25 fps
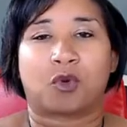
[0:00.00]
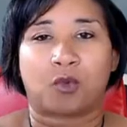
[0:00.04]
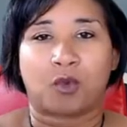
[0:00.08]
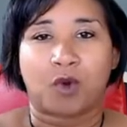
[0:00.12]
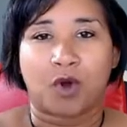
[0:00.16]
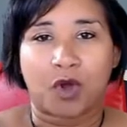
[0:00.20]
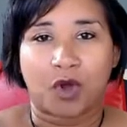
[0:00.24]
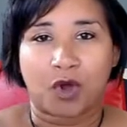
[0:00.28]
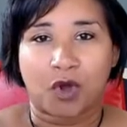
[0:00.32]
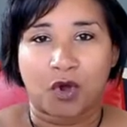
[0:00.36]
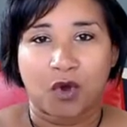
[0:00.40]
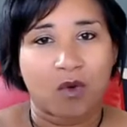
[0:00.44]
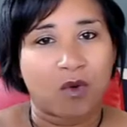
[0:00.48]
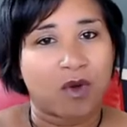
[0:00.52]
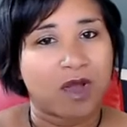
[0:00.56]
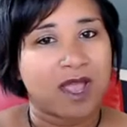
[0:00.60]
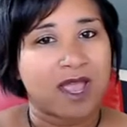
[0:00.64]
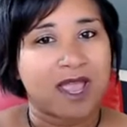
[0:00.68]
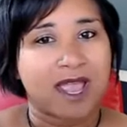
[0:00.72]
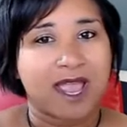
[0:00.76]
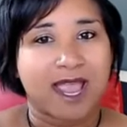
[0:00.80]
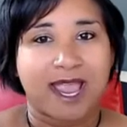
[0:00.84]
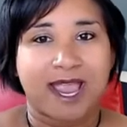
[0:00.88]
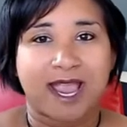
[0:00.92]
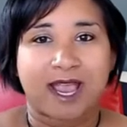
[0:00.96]
grow
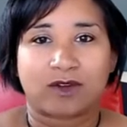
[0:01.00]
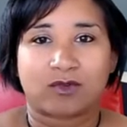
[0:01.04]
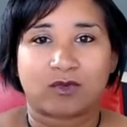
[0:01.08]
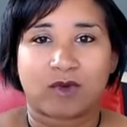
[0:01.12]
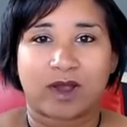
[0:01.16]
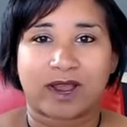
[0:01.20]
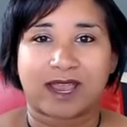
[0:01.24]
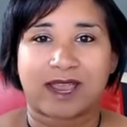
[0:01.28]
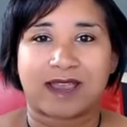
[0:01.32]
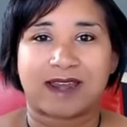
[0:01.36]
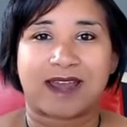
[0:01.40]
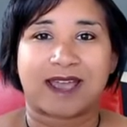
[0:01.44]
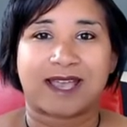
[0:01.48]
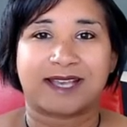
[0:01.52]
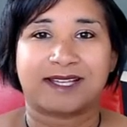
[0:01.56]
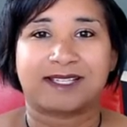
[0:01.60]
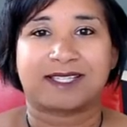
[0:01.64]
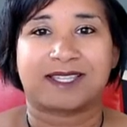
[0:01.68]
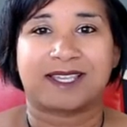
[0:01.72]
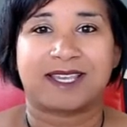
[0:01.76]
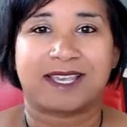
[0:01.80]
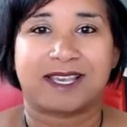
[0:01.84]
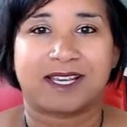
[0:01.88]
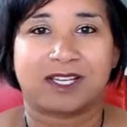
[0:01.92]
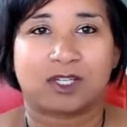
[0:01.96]
and
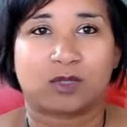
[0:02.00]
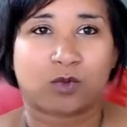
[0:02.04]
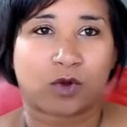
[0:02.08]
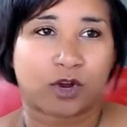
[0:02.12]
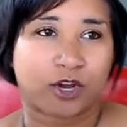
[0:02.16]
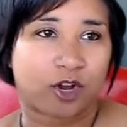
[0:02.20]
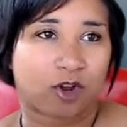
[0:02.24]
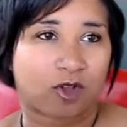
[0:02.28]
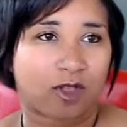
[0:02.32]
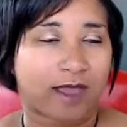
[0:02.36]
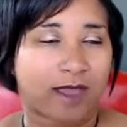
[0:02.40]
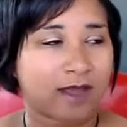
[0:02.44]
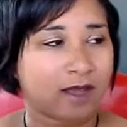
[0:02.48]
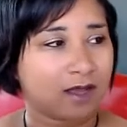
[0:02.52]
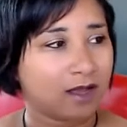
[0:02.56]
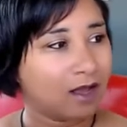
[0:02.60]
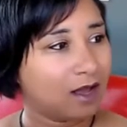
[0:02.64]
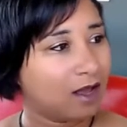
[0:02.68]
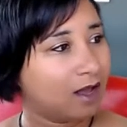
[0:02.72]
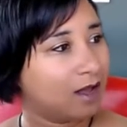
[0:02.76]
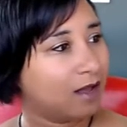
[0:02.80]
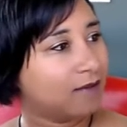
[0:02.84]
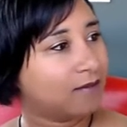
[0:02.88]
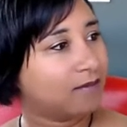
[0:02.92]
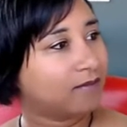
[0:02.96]
recognize things where you're like,
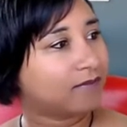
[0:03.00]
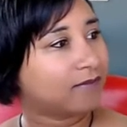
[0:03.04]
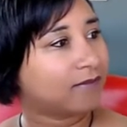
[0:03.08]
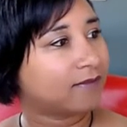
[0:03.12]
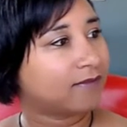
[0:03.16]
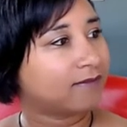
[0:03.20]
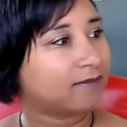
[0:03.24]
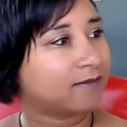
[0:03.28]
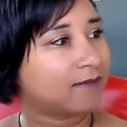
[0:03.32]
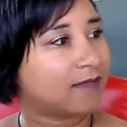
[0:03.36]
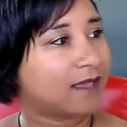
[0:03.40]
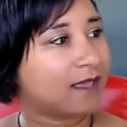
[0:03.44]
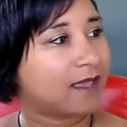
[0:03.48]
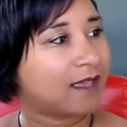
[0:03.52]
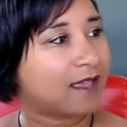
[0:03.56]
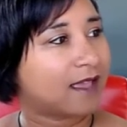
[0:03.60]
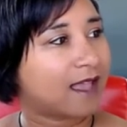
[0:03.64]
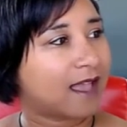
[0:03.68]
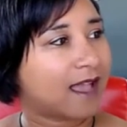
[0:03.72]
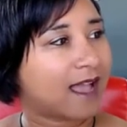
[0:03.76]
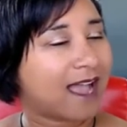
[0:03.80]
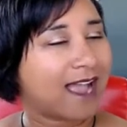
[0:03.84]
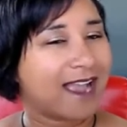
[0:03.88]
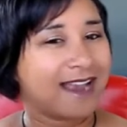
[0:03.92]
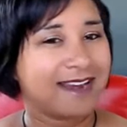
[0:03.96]
huh,
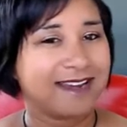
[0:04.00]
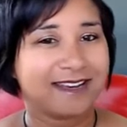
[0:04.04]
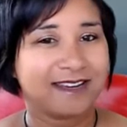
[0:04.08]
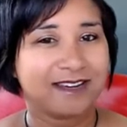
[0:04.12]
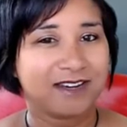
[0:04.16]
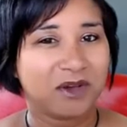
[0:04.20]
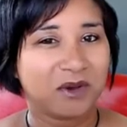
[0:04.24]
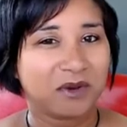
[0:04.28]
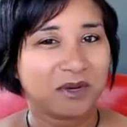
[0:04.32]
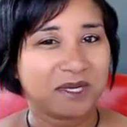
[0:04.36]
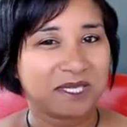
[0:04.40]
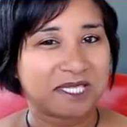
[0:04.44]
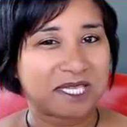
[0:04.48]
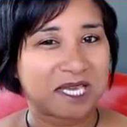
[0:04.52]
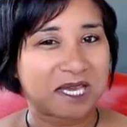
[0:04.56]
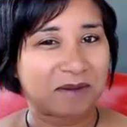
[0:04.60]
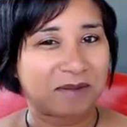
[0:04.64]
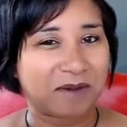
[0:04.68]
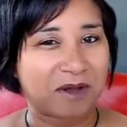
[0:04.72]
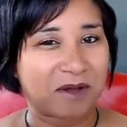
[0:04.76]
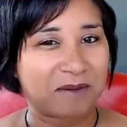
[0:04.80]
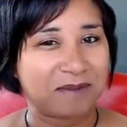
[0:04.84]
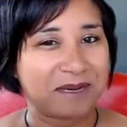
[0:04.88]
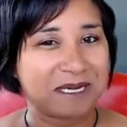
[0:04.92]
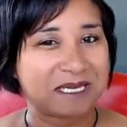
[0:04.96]
I didn't notice that
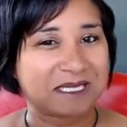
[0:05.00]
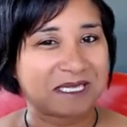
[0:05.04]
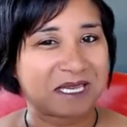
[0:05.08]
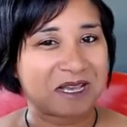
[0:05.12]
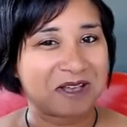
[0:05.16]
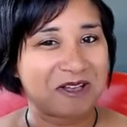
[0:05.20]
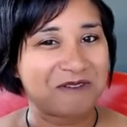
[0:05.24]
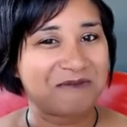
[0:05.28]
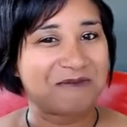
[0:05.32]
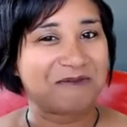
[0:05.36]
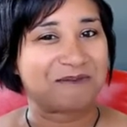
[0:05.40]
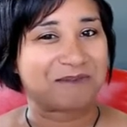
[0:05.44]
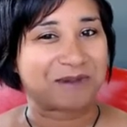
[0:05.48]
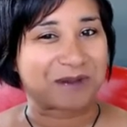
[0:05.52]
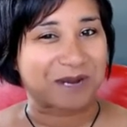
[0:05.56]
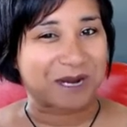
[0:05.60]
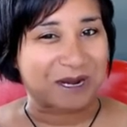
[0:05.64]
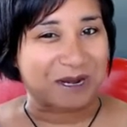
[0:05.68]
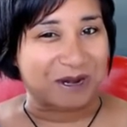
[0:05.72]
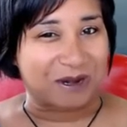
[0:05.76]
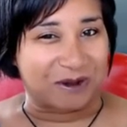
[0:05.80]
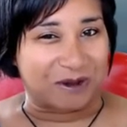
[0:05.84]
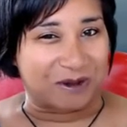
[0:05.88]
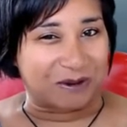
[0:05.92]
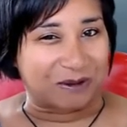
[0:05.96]
about myself, but
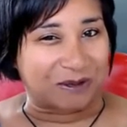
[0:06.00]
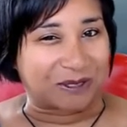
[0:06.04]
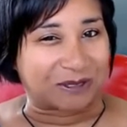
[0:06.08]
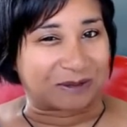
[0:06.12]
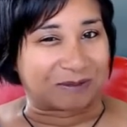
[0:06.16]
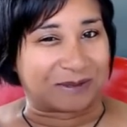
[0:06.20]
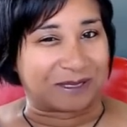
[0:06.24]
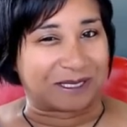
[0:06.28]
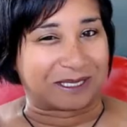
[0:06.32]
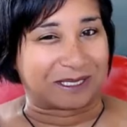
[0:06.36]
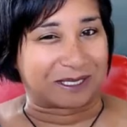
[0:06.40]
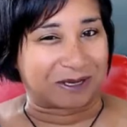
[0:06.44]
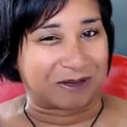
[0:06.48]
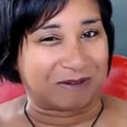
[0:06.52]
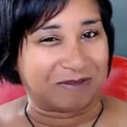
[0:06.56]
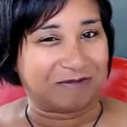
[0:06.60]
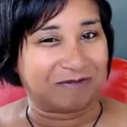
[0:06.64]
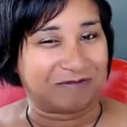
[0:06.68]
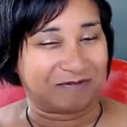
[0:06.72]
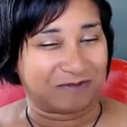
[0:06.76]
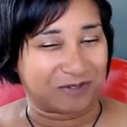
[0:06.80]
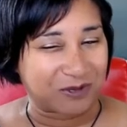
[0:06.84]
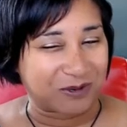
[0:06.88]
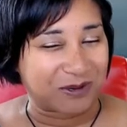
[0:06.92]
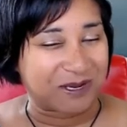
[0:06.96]
I noticed myself
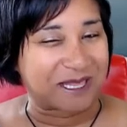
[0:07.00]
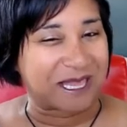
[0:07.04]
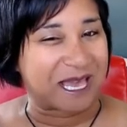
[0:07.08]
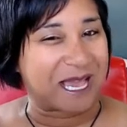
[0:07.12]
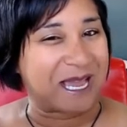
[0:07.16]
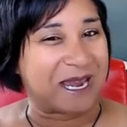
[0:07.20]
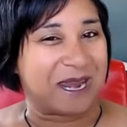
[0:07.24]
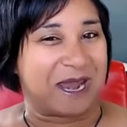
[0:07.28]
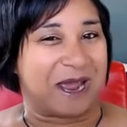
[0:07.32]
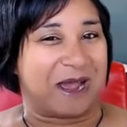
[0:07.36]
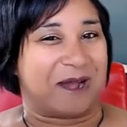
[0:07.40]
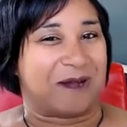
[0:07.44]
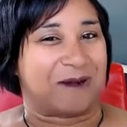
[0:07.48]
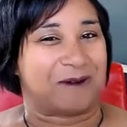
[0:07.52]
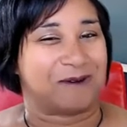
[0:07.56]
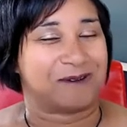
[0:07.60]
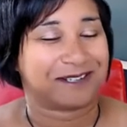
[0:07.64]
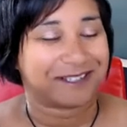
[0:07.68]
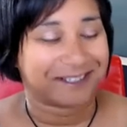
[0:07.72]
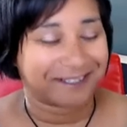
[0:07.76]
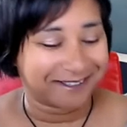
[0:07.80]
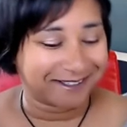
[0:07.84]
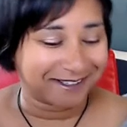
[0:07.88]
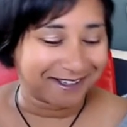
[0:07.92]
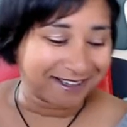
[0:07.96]
doing that
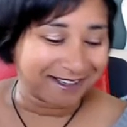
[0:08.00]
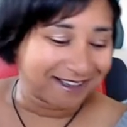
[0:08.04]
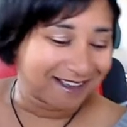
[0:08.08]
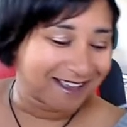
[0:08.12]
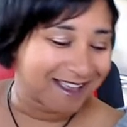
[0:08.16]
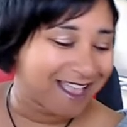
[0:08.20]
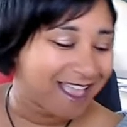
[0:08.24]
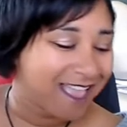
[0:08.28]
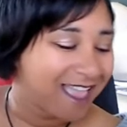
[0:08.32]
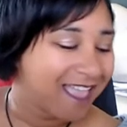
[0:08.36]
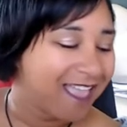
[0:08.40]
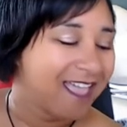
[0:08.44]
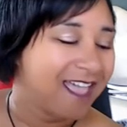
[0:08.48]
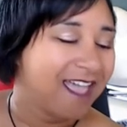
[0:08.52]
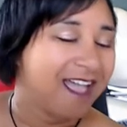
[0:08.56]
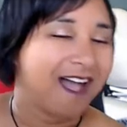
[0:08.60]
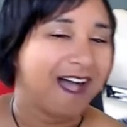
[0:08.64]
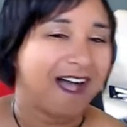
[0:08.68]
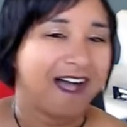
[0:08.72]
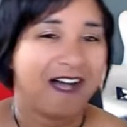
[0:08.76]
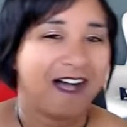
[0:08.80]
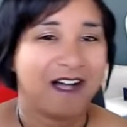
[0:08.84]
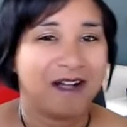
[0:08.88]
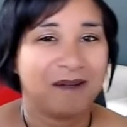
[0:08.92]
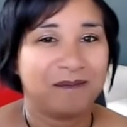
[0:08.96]
now.
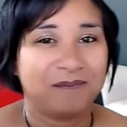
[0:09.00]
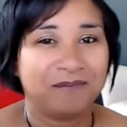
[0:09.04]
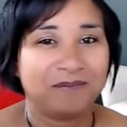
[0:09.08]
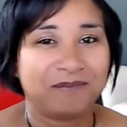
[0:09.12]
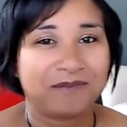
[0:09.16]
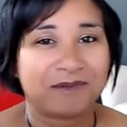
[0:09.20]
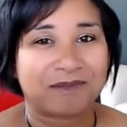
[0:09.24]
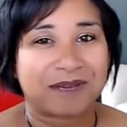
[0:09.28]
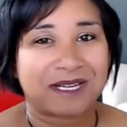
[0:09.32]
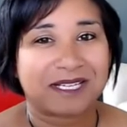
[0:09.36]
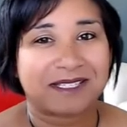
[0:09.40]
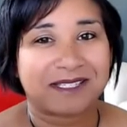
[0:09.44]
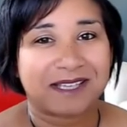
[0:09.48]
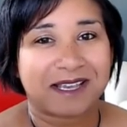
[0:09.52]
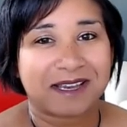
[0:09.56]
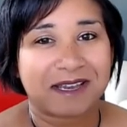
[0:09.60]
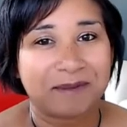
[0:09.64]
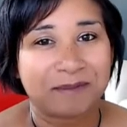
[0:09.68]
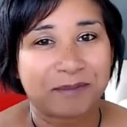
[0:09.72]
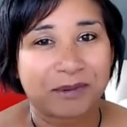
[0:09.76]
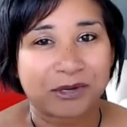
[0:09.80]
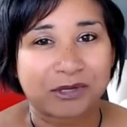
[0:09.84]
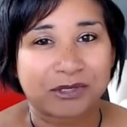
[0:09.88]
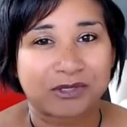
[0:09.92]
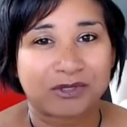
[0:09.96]
My
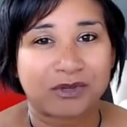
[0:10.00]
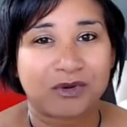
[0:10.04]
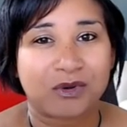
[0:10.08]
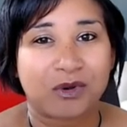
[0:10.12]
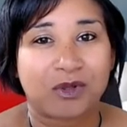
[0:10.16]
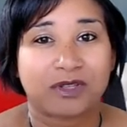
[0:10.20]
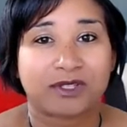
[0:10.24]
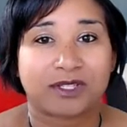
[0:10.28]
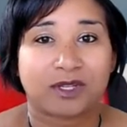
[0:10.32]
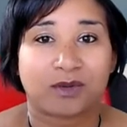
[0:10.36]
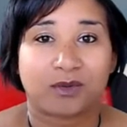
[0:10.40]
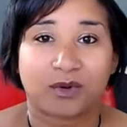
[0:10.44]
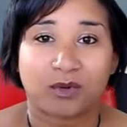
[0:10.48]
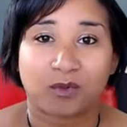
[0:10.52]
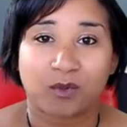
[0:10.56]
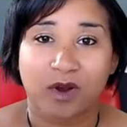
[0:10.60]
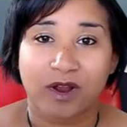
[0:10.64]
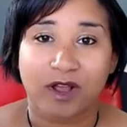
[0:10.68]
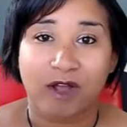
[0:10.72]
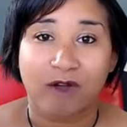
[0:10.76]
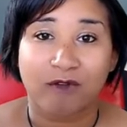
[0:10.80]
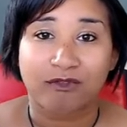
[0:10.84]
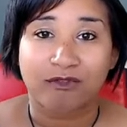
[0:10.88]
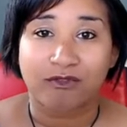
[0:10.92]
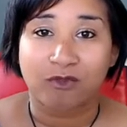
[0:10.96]
second personal goal is I want to
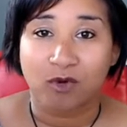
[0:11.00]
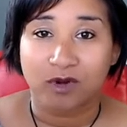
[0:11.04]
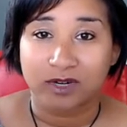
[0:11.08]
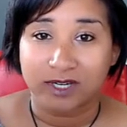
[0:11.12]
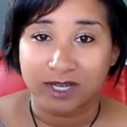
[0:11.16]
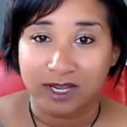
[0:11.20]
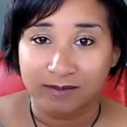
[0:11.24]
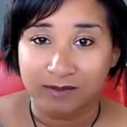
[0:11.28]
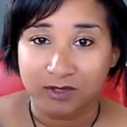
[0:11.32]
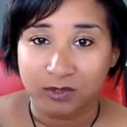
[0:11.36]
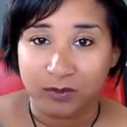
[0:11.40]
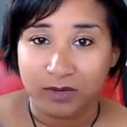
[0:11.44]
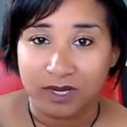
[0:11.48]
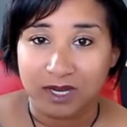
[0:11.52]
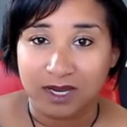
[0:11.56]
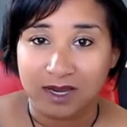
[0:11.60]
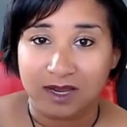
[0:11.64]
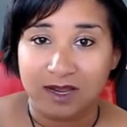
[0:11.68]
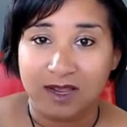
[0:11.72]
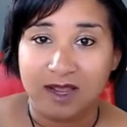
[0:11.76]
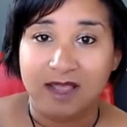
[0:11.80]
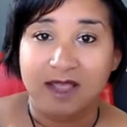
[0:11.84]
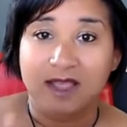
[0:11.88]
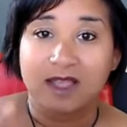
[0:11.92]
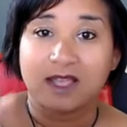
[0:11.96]
work out 4 times a
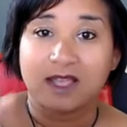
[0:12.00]
week.